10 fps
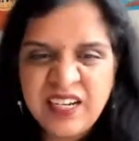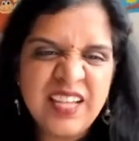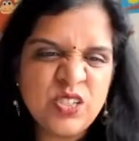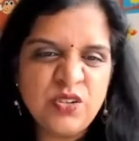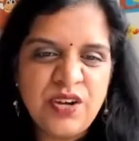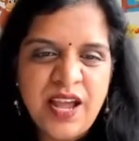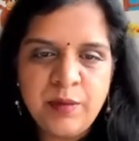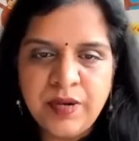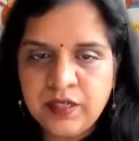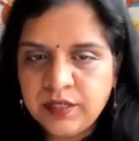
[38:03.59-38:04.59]
It has to
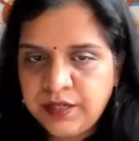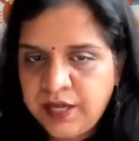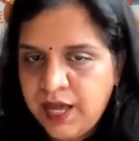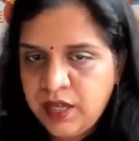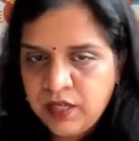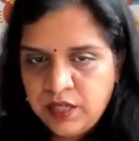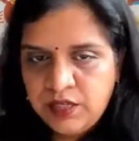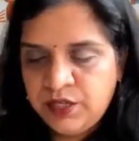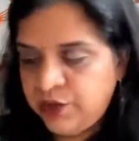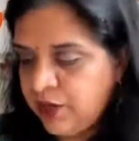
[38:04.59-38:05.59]
dry, but yeah,
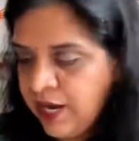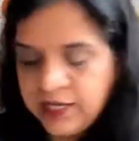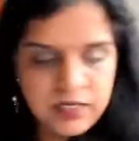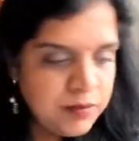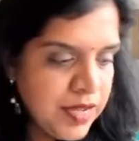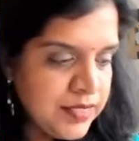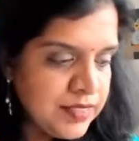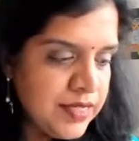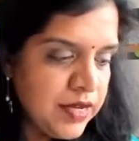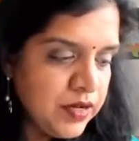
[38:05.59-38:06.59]
you can add some
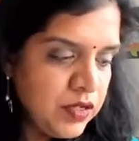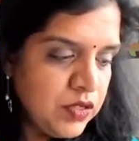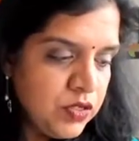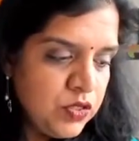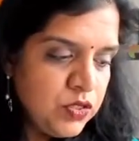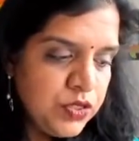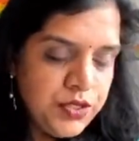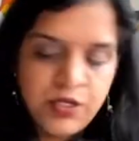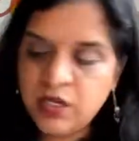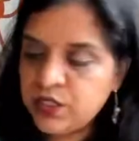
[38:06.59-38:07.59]
eyes there.
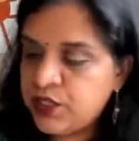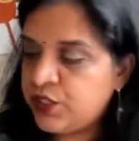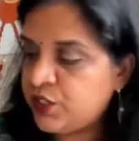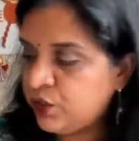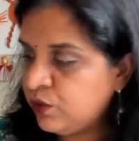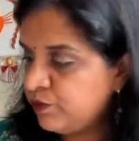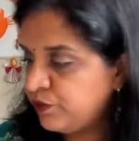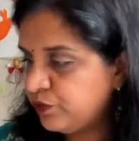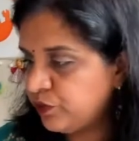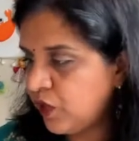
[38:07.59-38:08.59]
So it turns into
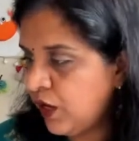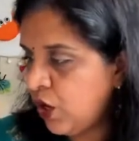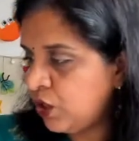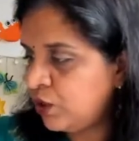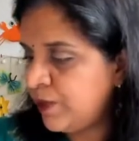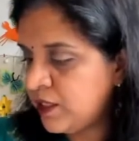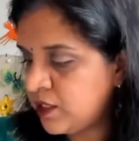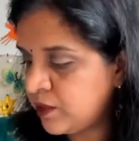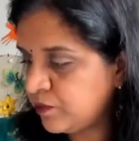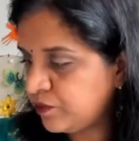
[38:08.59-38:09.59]
an
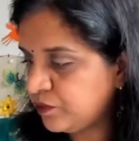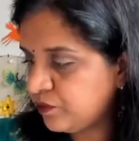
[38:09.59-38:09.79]
octopus.